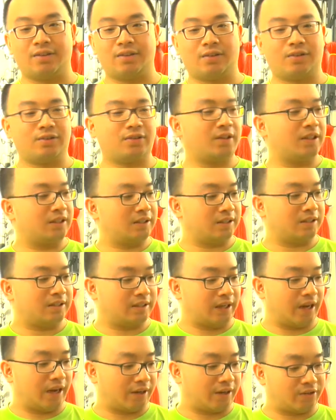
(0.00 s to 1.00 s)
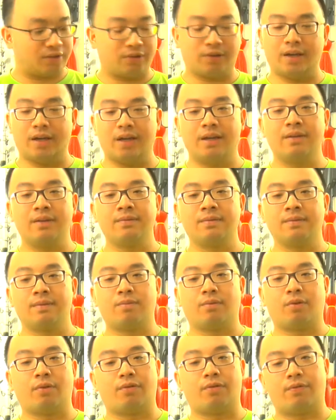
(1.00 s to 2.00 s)
You know, this is actually
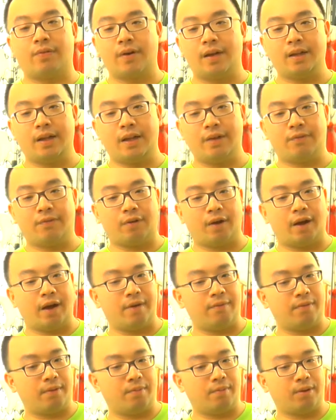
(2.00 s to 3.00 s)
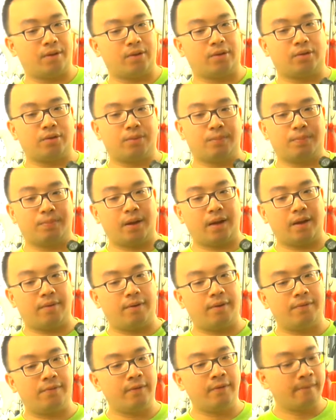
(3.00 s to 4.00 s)
more friendly for everyone to play
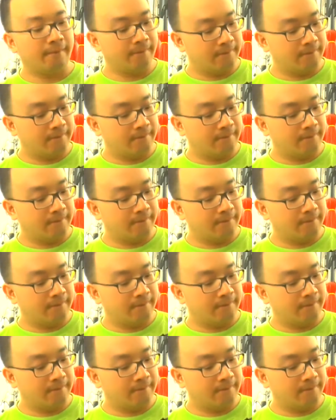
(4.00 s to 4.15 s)
with,